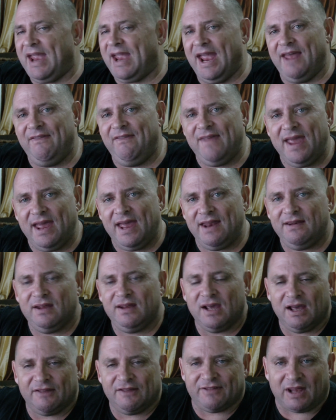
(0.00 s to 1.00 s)
And
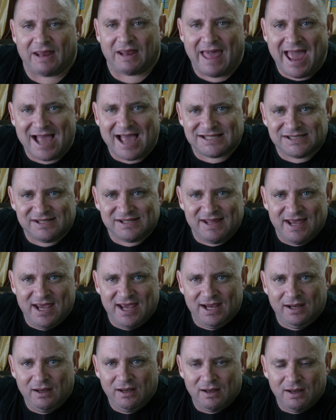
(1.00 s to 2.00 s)
then the last
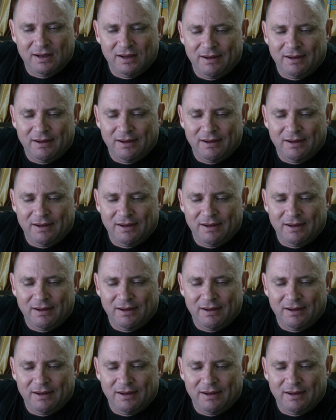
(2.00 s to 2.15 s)
thing,